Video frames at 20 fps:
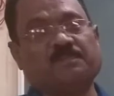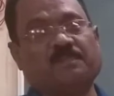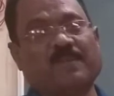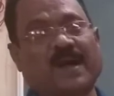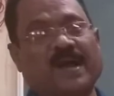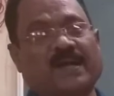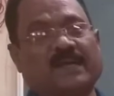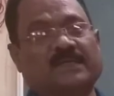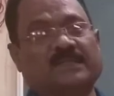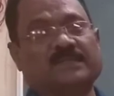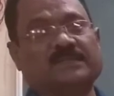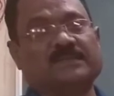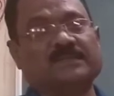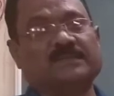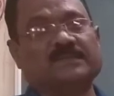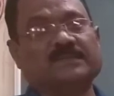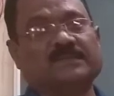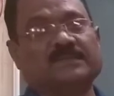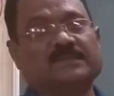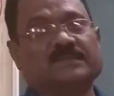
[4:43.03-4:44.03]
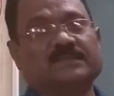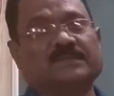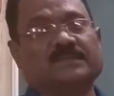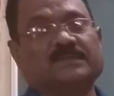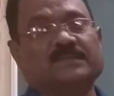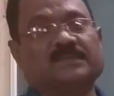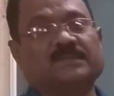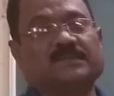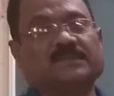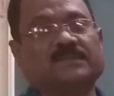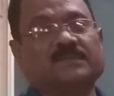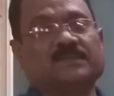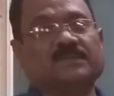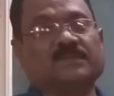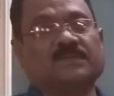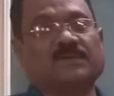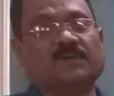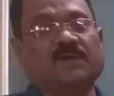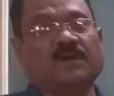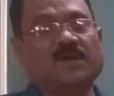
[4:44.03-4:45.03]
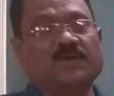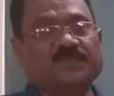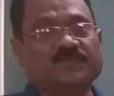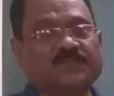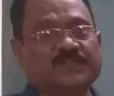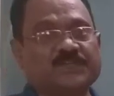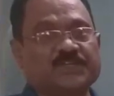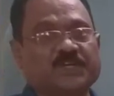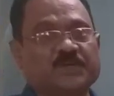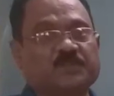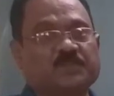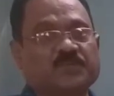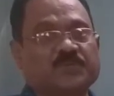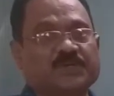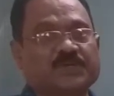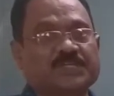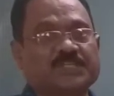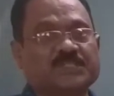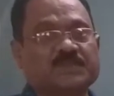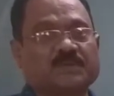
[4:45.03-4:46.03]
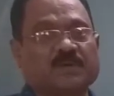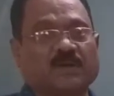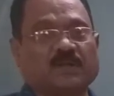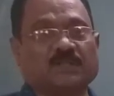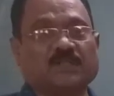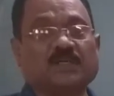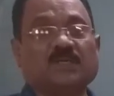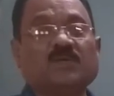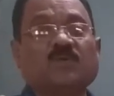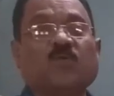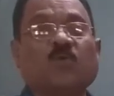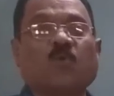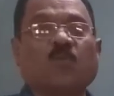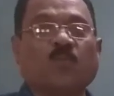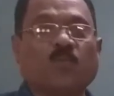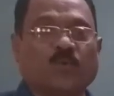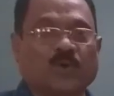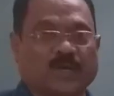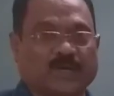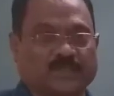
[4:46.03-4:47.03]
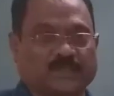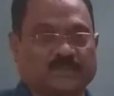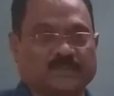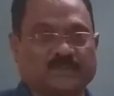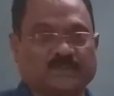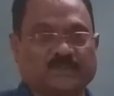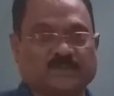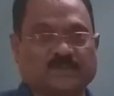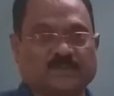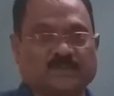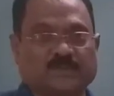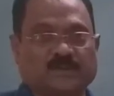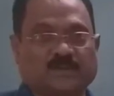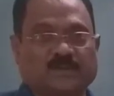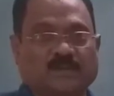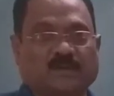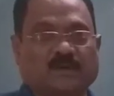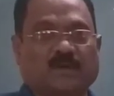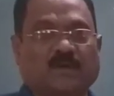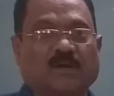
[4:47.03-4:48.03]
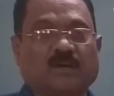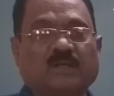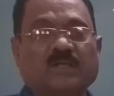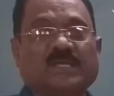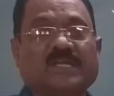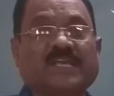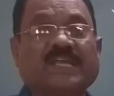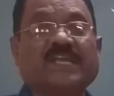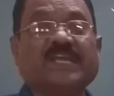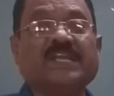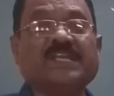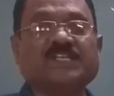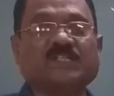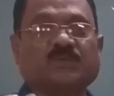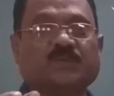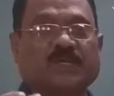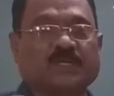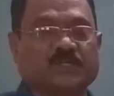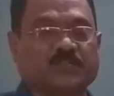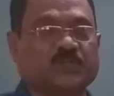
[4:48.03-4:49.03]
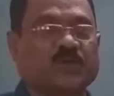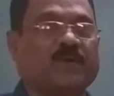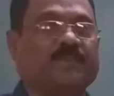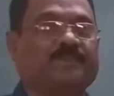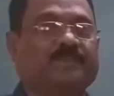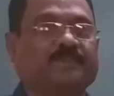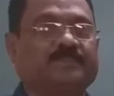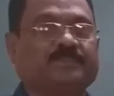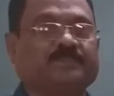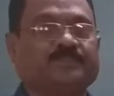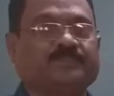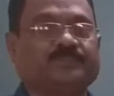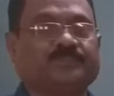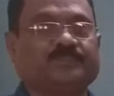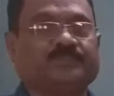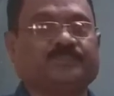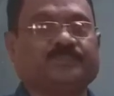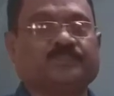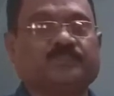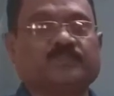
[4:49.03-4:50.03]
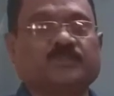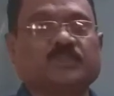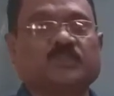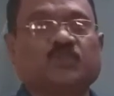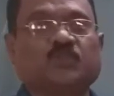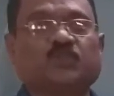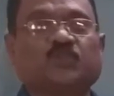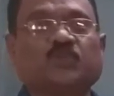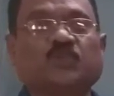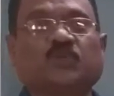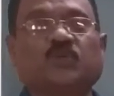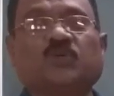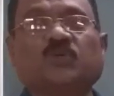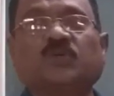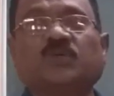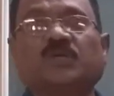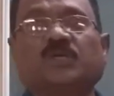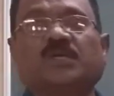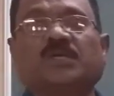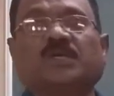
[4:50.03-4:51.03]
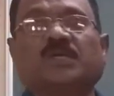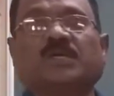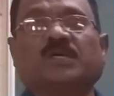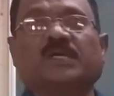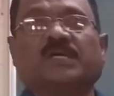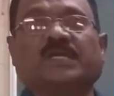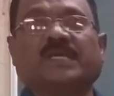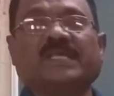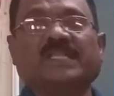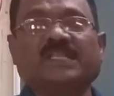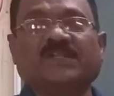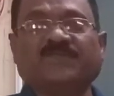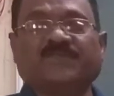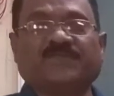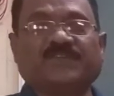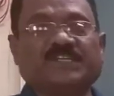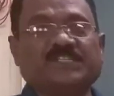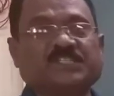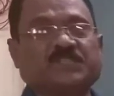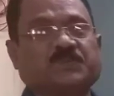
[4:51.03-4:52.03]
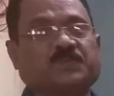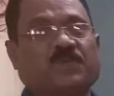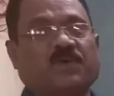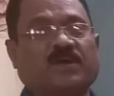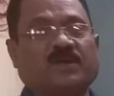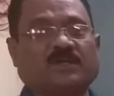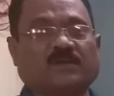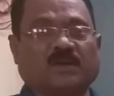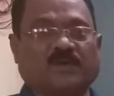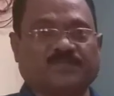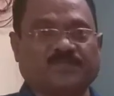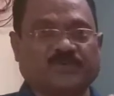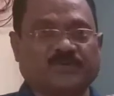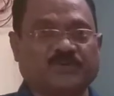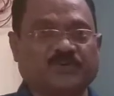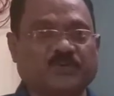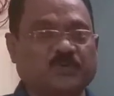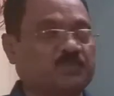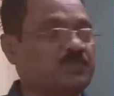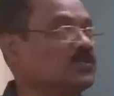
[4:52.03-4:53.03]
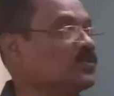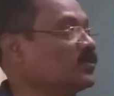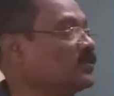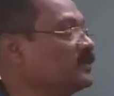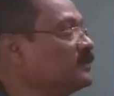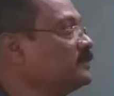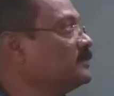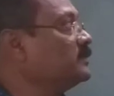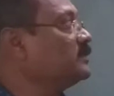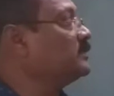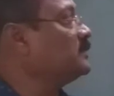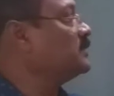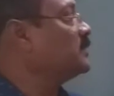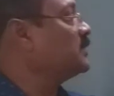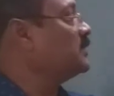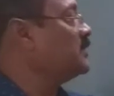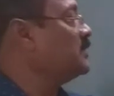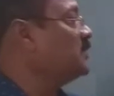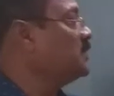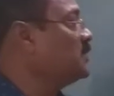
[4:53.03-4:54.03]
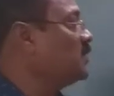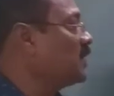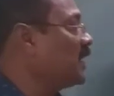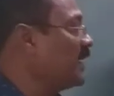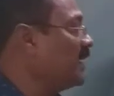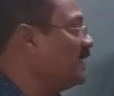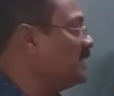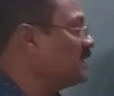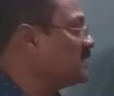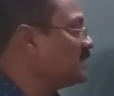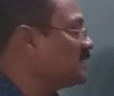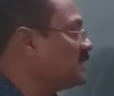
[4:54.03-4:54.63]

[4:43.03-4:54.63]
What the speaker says: part of the notebook is for the homework or English workshop. So, in the first part of your notebook, you write